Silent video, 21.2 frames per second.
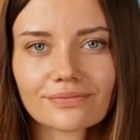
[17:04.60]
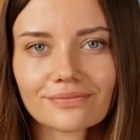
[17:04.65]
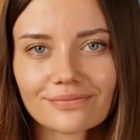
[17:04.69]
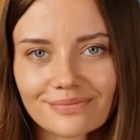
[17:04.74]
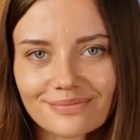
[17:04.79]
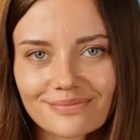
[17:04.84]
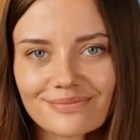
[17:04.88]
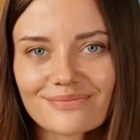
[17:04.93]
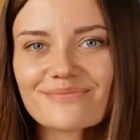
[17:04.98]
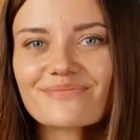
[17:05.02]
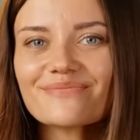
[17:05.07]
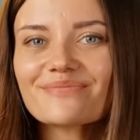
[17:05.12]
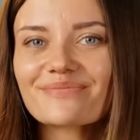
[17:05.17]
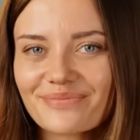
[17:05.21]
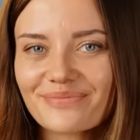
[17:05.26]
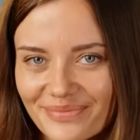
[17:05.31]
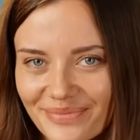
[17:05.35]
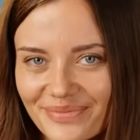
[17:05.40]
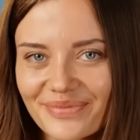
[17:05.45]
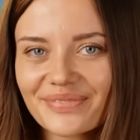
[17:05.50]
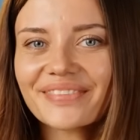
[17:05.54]
forget to
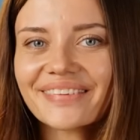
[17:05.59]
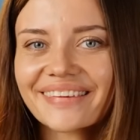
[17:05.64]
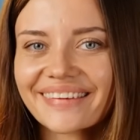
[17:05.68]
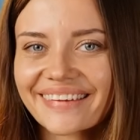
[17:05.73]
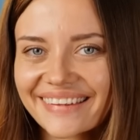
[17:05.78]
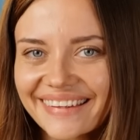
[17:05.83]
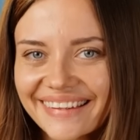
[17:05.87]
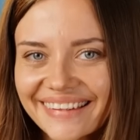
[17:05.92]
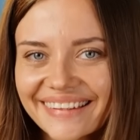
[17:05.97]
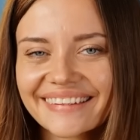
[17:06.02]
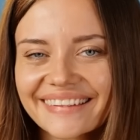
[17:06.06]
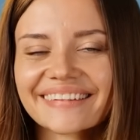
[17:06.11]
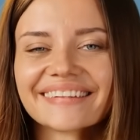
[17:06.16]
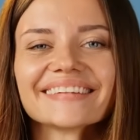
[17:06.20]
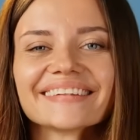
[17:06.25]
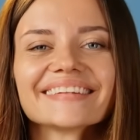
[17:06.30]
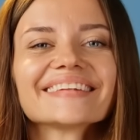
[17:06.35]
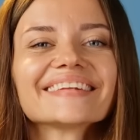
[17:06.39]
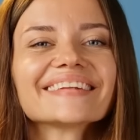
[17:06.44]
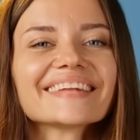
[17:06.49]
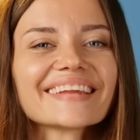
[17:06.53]
subscribe to the channel
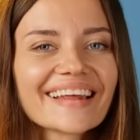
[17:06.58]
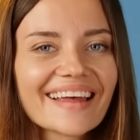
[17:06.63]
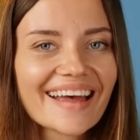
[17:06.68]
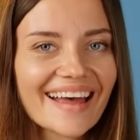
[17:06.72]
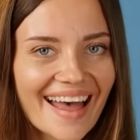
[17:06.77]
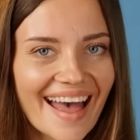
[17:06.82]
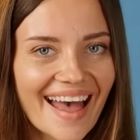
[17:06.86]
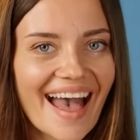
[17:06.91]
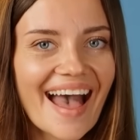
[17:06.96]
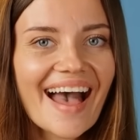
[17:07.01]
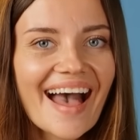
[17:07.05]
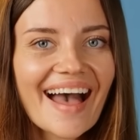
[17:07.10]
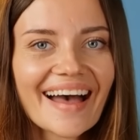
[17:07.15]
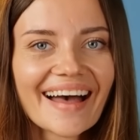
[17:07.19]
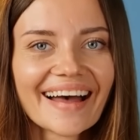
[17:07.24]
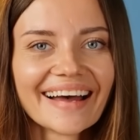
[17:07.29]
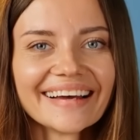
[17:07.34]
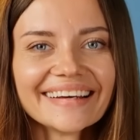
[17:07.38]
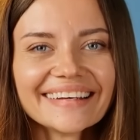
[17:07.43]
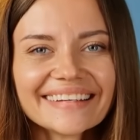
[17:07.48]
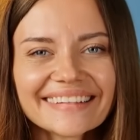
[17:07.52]
and give that
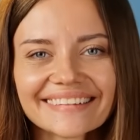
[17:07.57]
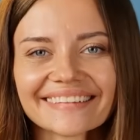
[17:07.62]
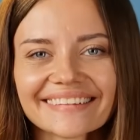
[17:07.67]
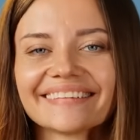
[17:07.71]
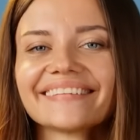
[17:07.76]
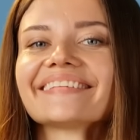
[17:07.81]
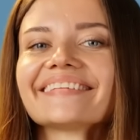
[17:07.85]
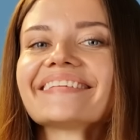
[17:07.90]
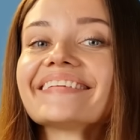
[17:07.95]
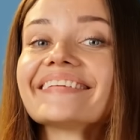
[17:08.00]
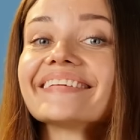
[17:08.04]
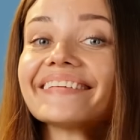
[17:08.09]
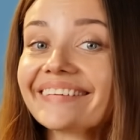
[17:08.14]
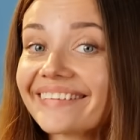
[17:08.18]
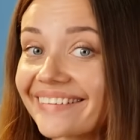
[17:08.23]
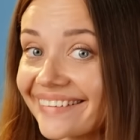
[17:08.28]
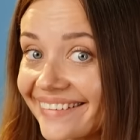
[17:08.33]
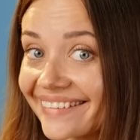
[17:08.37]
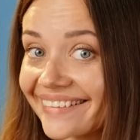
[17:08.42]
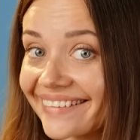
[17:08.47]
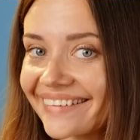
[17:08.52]
wonderful like.
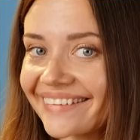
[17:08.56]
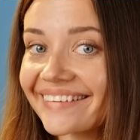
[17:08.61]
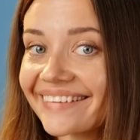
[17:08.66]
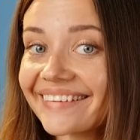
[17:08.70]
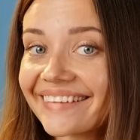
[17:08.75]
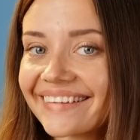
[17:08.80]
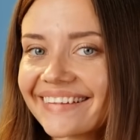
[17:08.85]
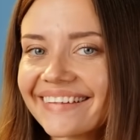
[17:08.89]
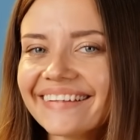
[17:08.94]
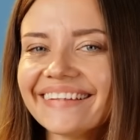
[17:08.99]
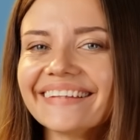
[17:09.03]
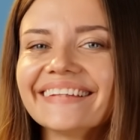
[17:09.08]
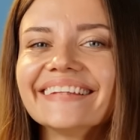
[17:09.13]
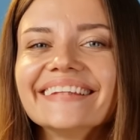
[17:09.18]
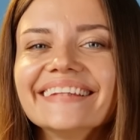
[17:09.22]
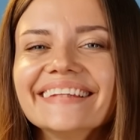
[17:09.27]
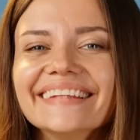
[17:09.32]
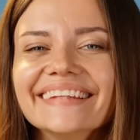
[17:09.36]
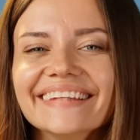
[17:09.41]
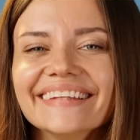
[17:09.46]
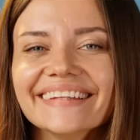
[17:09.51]
It really
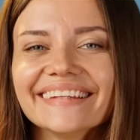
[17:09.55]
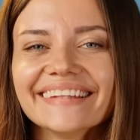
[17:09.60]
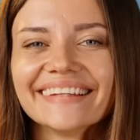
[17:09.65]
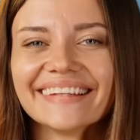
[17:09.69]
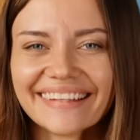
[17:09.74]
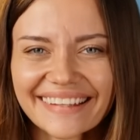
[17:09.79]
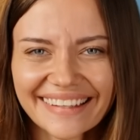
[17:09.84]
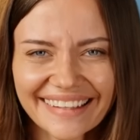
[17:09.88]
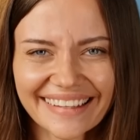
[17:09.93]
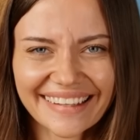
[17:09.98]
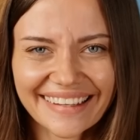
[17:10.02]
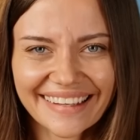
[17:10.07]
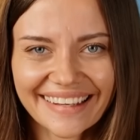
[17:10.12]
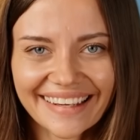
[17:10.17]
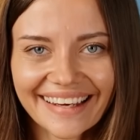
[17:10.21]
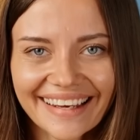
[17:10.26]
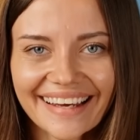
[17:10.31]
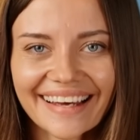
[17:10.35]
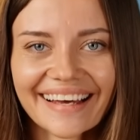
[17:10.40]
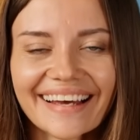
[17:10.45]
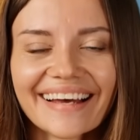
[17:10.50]
helps bring our content
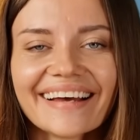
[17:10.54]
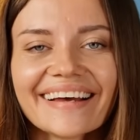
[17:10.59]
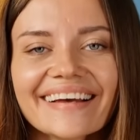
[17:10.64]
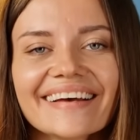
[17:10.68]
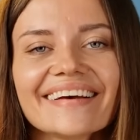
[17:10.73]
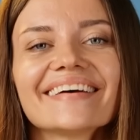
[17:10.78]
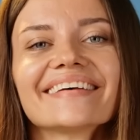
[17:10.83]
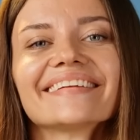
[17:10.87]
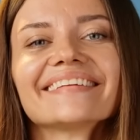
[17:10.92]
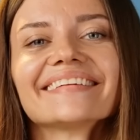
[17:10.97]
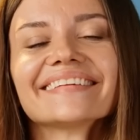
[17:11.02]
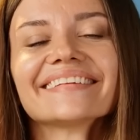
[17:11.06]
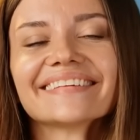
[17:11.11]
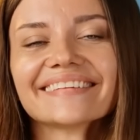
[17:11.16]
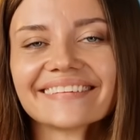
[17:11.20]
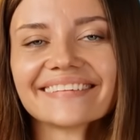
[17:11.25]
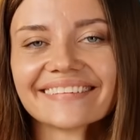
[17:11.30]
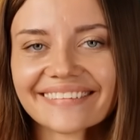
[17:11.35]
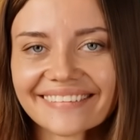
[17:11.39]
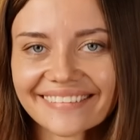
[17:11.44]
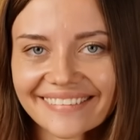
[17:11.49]
to more people who,
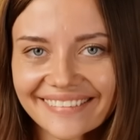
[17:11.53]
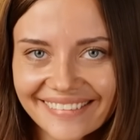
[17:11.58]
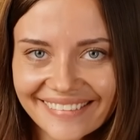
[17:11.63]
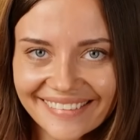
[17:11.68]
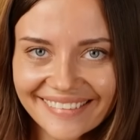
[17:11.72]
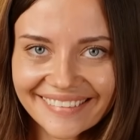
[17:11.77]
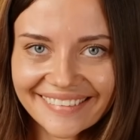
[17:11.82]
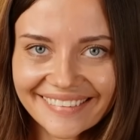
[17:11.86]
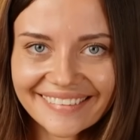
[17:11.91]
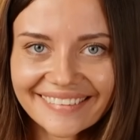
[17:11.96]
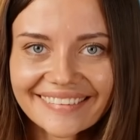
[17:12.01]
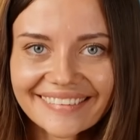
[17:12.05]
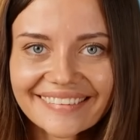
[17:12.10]
like you,